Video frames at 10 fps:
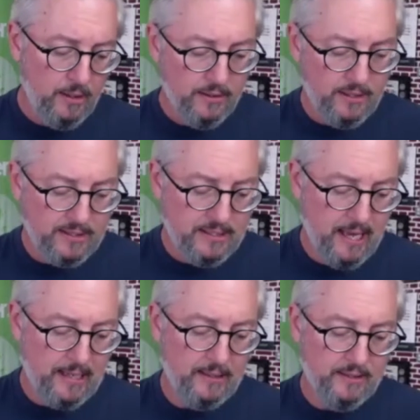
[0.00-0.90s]
the
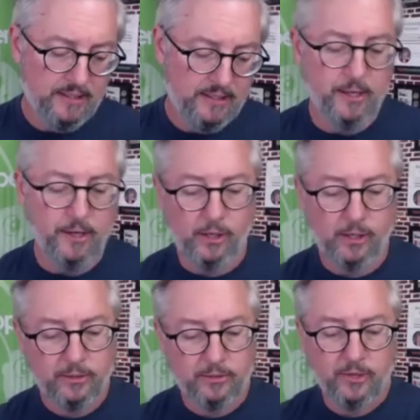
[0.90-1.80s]
tenants here,
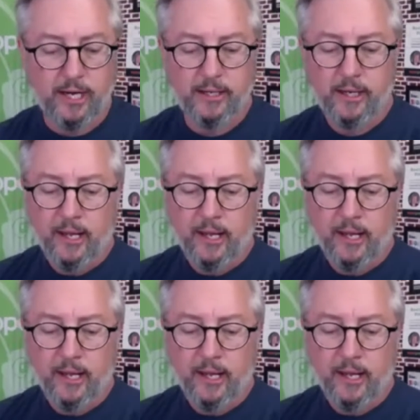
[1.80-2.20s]
right?